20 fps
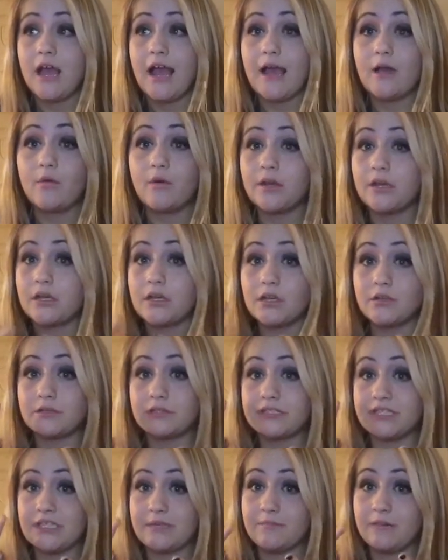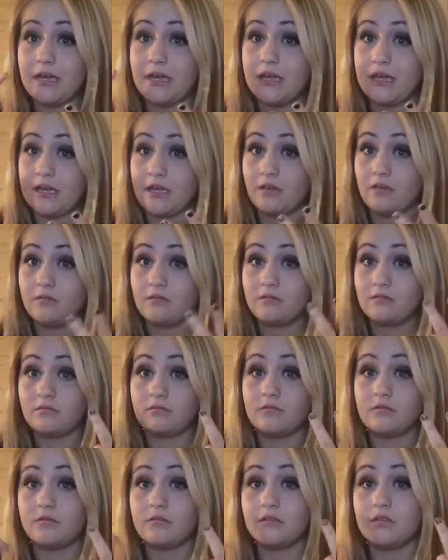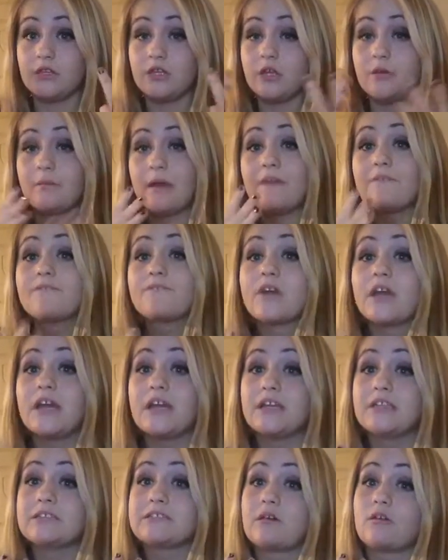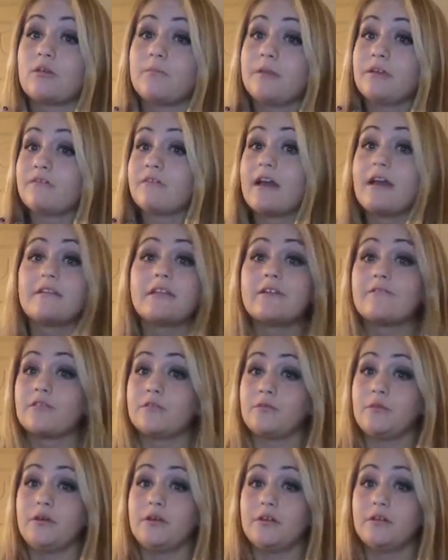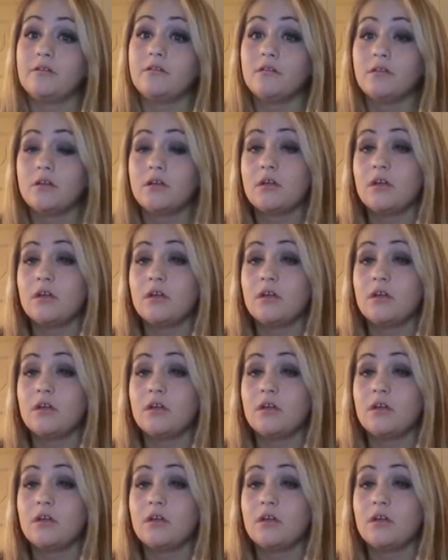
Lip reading: I want to go see my friends. I want to be around everyone.